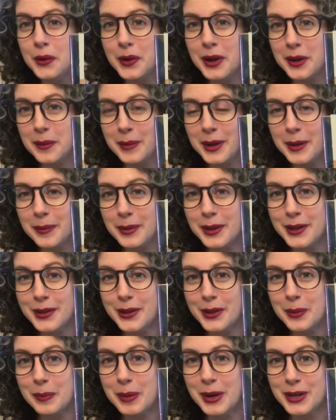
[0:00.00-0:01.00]
I may be a
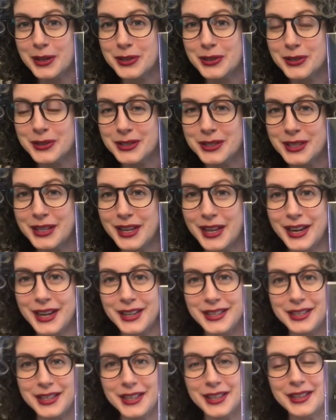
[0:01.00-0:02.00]
little partial to that
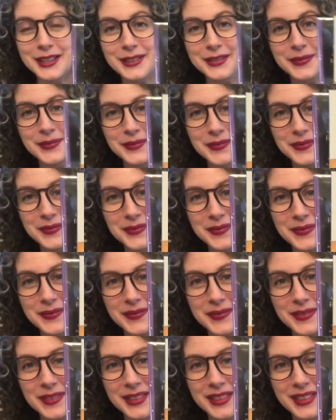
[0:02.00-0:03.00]
idea.
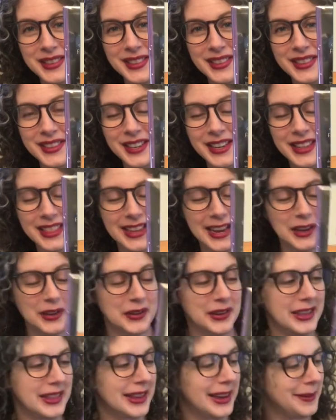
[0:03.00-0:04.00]
Look at that
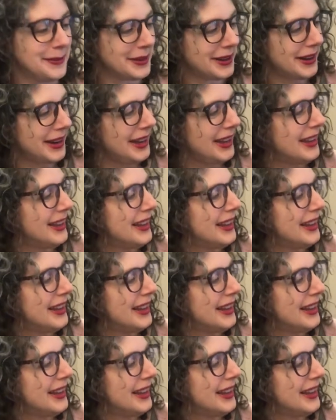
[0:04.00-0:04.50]
great library.